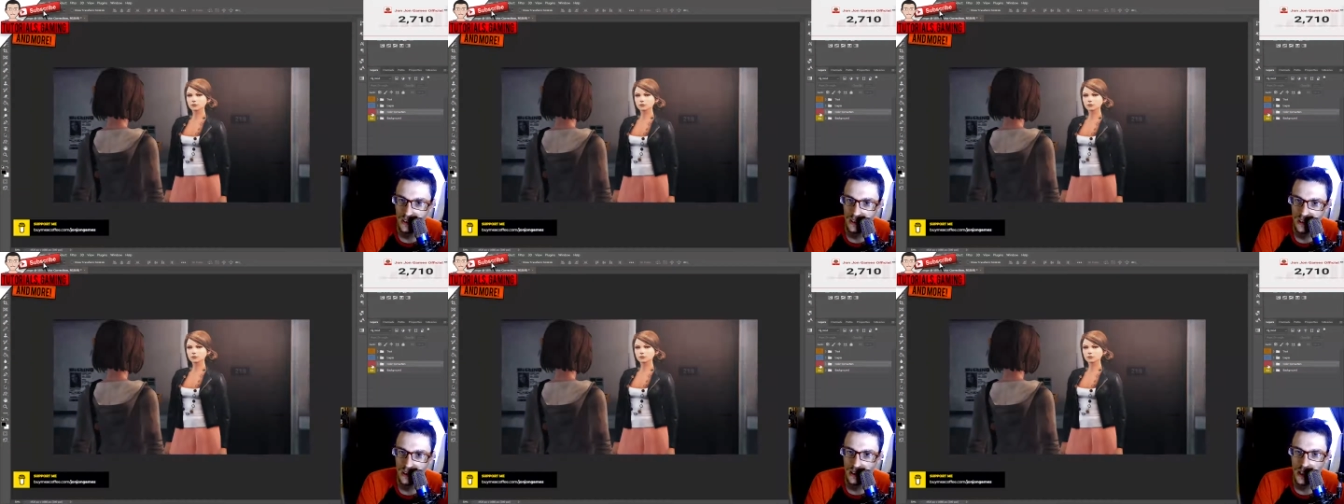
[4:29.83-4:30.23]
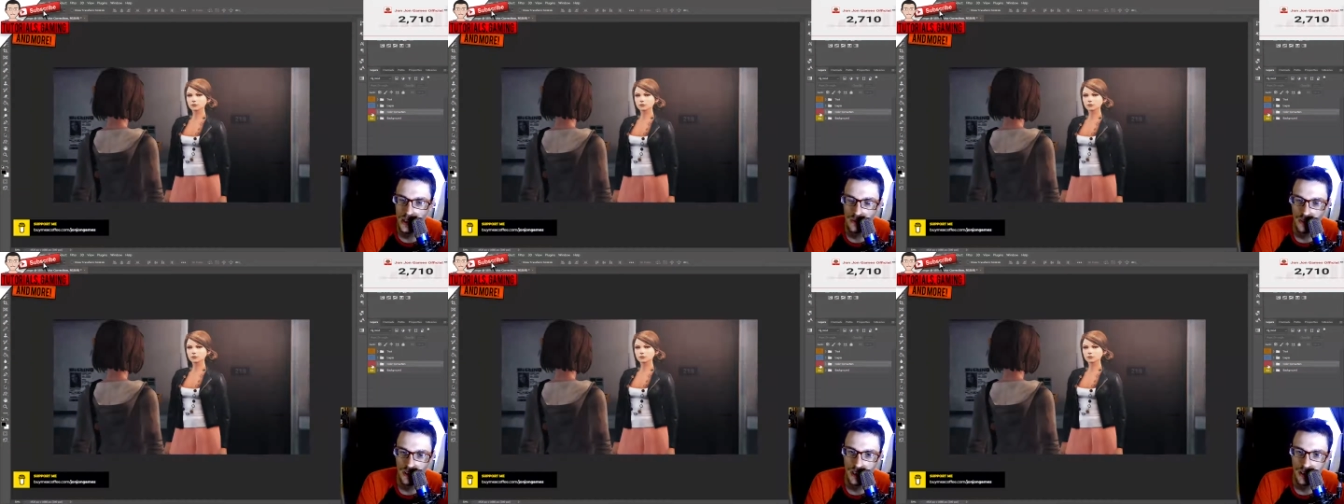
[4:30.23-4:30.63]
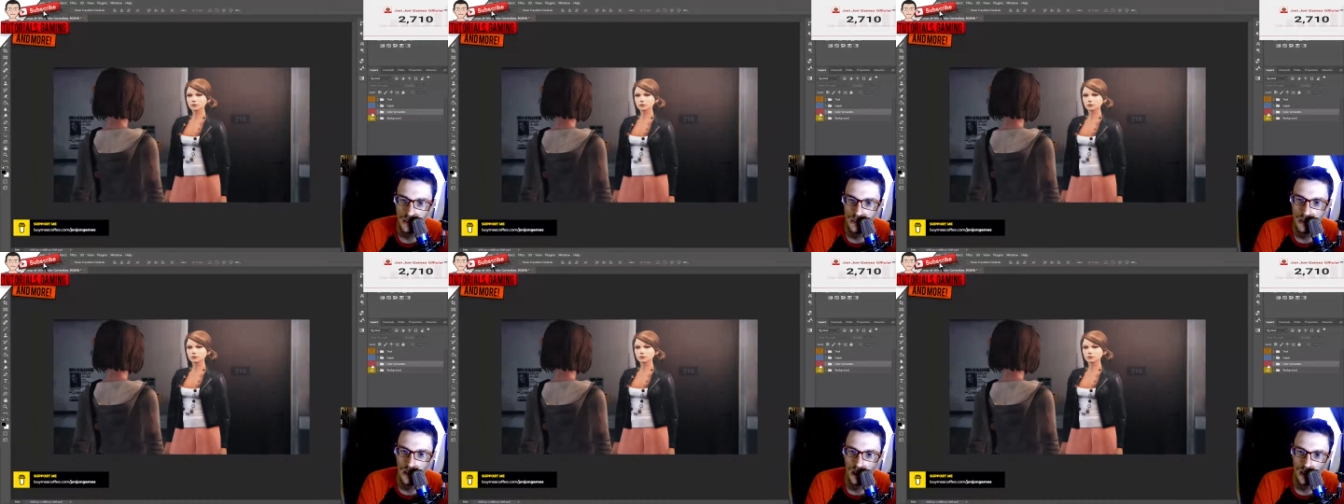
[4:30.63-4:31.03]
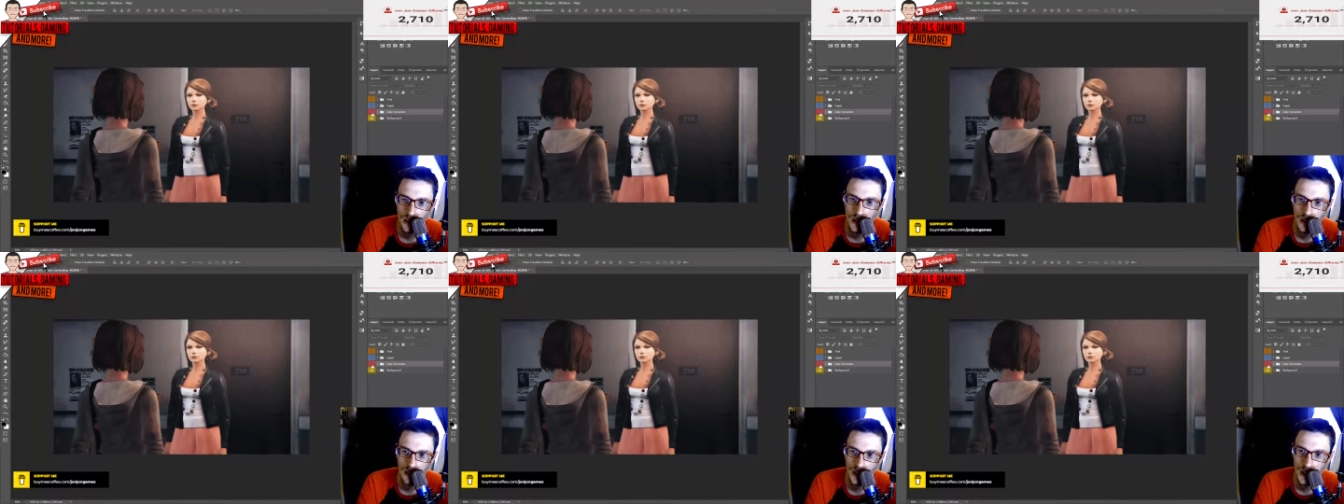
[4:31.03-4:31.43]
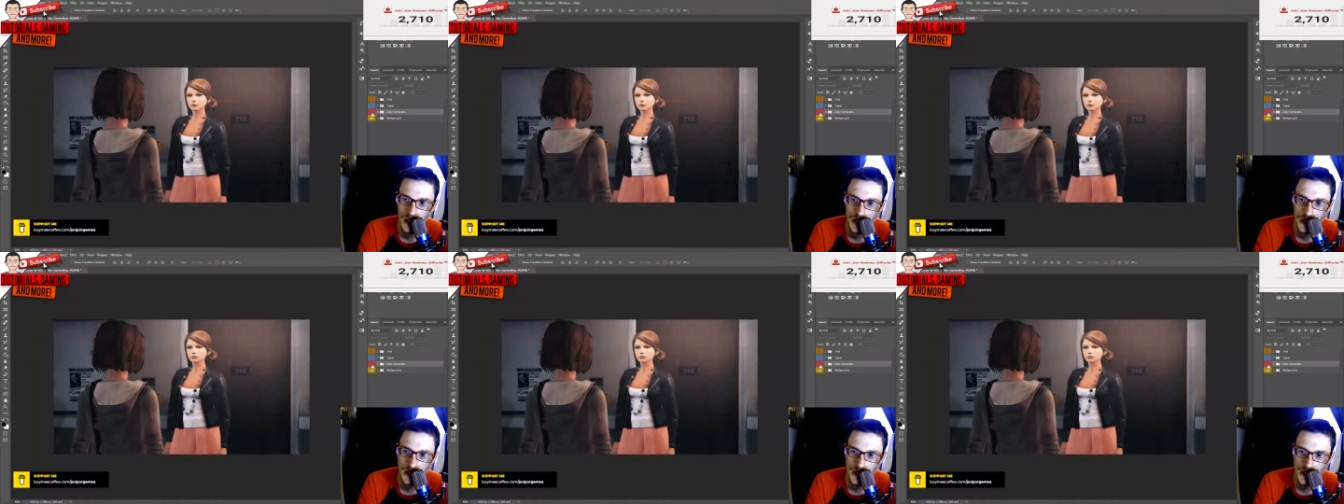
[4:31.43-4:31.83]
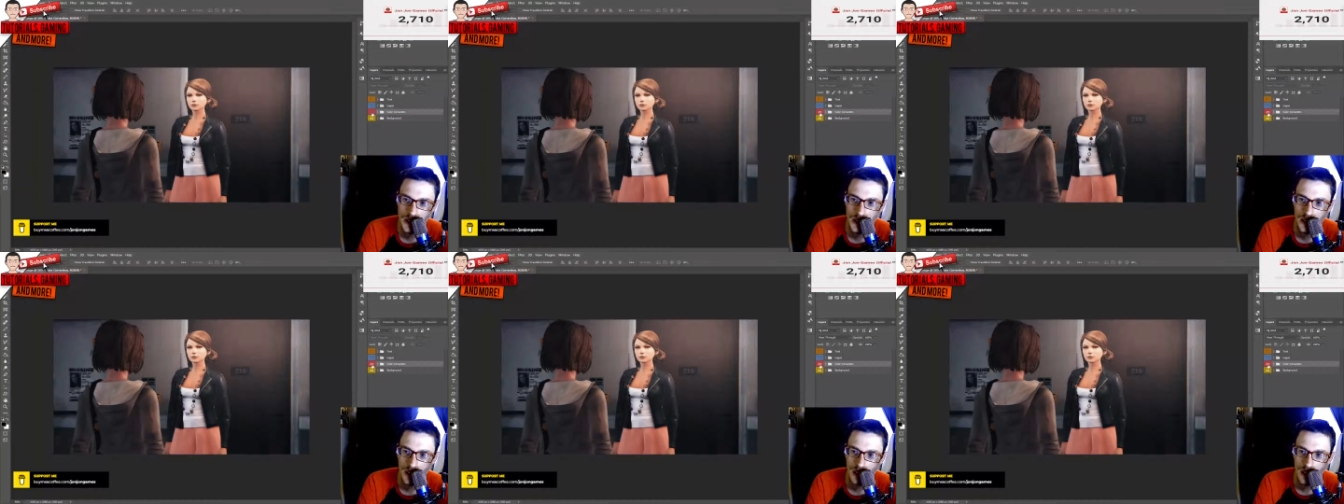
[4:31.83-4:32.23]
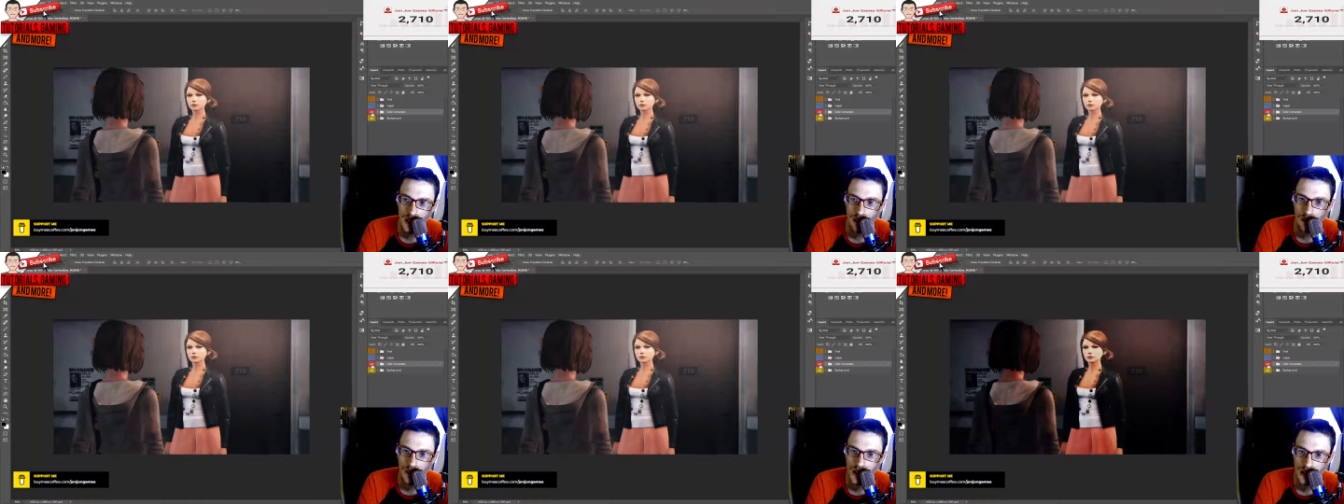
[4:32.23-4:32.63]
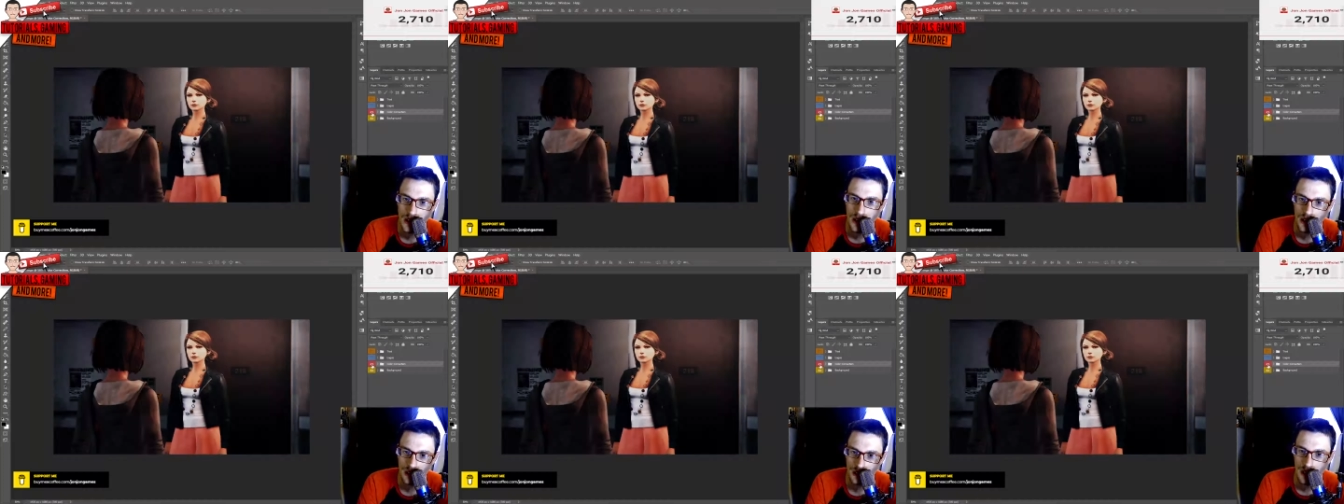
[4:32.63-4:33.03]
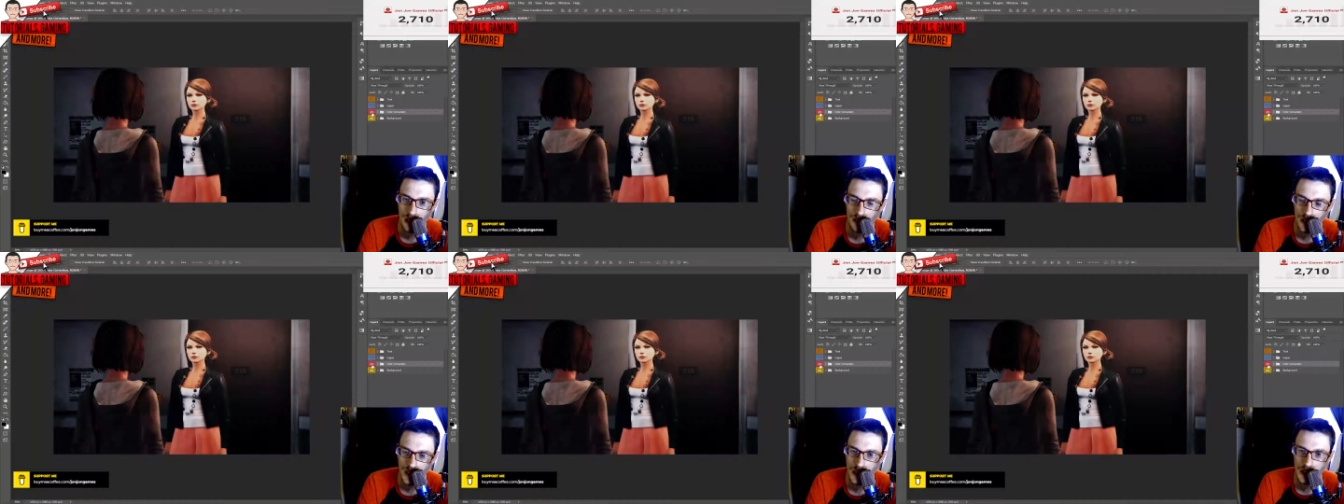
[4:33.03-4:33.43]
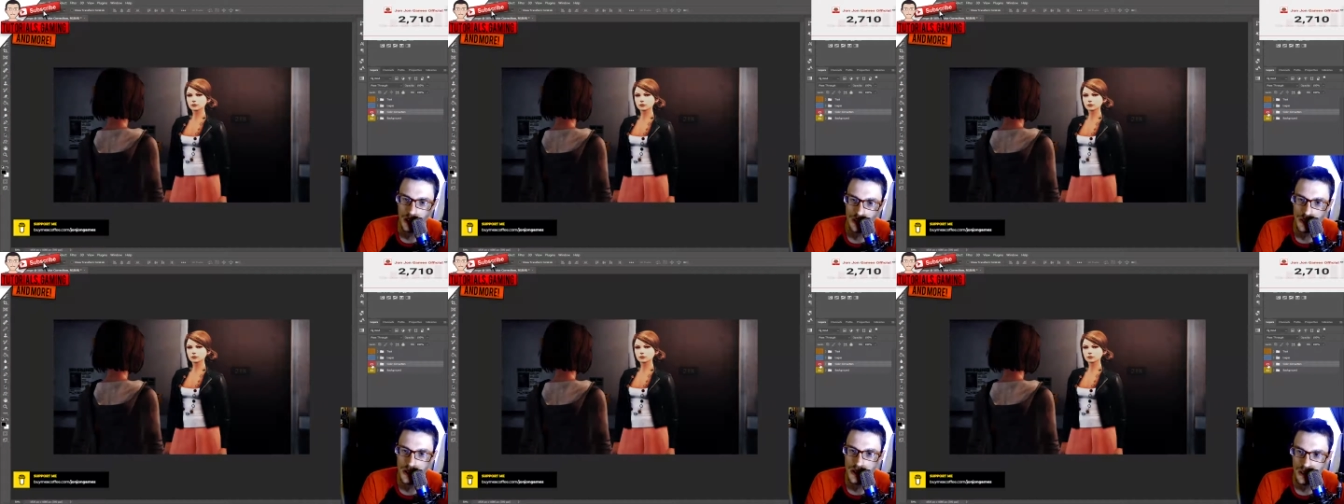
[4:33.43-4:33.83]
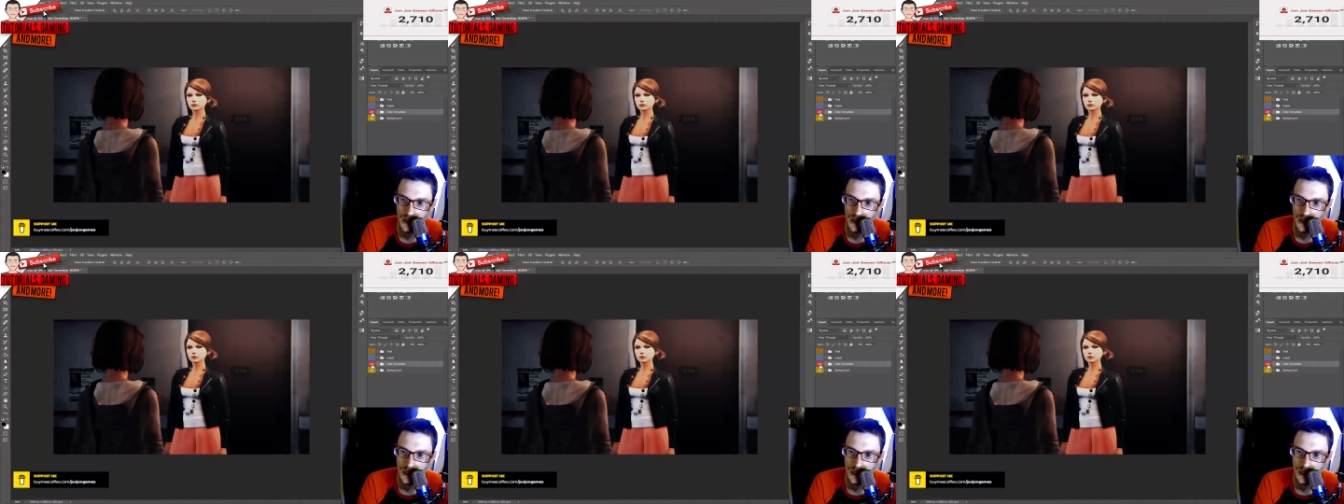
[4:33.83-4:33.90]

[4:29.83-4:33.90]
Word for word: that's without color corrections, with color corrections.